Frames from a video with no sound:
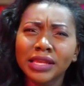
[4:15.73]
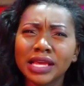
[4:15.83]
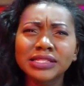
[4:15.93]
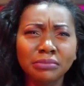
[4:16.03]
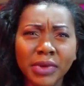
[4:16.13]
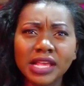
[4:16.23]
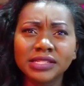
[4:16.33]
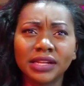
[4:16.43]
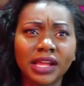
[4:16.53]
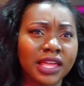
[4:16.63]
That's
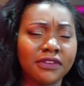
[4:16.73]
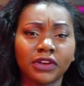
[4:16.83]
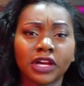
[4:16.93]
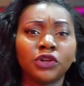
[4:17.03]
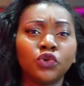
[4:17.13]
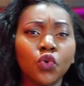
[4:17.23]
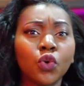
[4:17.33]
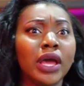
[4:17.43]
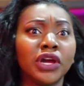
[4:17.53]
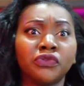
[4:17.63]
amazing. Like, if you can
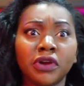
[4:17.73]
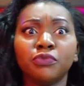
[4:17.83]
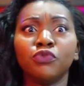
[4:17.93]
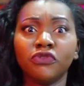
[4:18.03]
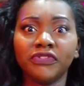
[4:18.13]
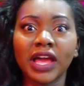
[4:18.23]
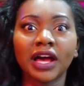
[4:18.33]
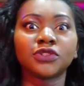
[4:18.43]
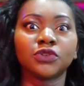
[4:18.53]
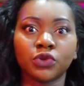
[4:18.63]
do a great movie
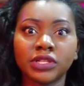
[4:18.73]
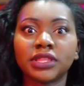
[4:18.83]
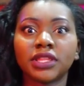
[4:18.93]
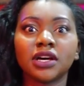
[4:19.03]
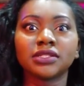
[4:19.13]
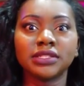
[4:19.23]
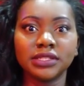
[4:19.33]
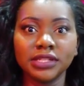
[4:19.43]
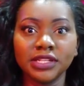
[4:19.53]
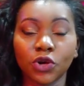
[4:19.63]
out of 20,000
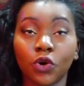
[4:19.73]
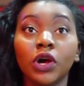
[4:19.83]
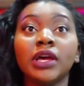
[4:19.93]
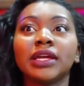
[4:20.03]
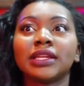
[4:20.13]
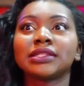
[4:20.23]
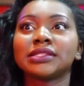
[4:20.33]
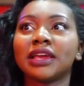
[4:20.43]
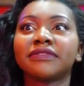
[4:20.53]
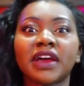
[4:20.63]
cedis, or
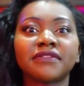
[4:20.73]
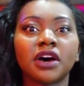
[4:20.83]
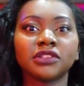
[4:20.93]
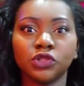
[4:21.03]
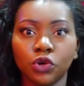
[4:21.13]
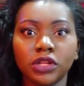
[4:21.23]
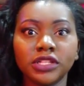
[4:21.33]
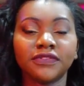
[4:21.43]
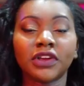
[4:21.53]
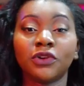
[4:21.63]
that's like $5,000.
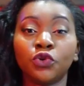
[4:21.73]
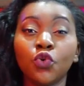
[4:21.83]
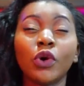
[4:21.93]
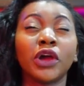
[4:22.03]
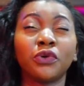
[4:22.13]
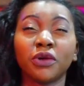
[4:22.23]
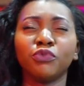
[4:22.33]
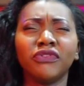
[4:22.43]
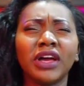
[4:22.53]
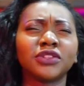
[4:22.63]
If you can do a great
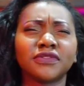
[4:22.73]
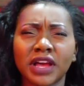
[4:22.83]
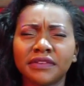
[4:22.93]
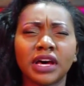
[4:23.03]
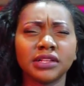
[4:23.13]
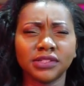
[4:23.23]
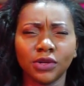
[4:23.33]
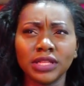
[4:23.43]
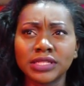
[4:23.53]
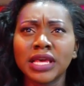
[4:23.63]
movie out of
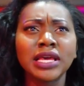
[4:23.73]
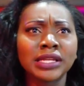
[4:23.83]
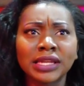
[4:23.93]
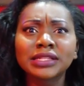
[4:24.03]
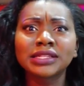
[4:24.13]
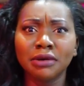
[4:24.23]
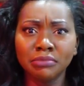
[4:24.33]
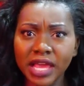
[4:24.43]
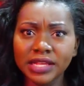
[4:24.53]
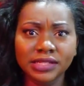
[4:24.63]
$5,000, that's
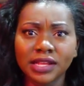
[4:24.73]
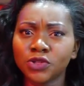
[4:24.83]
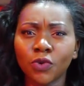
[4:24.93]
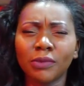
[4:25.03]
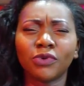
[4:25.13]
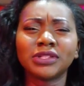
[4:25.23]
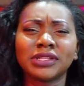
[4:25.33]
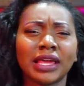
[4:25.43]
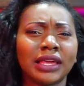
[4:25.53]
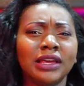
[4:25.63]
amazing. That's not why I'm going
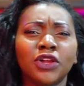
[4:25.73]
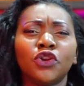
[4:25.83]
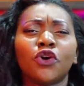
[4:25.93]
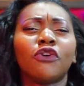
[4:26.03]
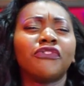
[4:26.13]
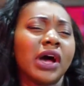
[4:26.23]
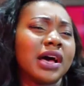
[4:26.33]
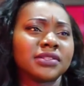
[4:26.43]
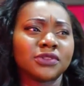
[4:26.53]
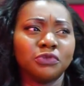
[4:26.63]
to like knock off your
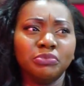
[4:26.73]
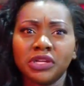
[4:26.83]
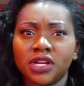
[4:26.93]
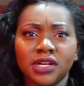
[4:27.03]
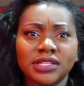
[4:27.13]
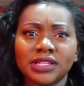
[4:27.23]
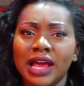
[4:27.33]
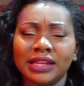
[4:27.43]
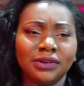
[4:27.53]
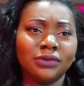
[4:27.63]
hustle because
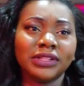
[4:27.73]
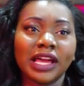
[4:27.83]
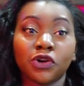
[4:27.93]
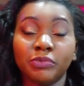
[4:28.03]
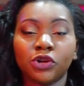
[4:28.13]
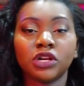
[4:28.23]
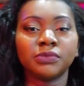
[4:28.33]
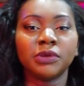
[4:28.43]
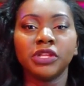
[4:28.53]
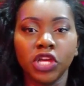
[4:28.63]
I don't like, or
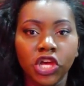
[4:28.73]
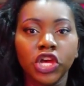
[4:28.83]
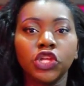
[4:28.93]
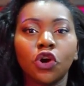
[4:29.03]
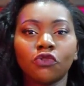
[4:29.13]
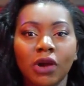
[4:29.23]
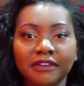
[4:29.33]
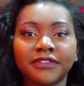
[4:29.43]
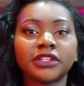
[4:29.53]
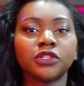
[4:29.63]
because maybe your
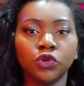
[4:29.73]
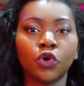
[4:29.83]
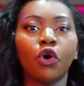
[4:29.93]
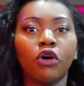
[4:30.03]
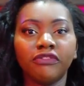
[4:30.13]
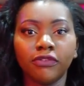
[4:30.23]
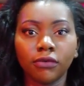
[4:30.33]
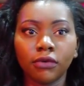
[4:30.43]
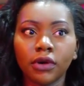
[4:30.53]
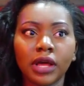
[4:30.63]
graphics look
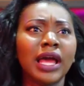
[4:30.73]
awful.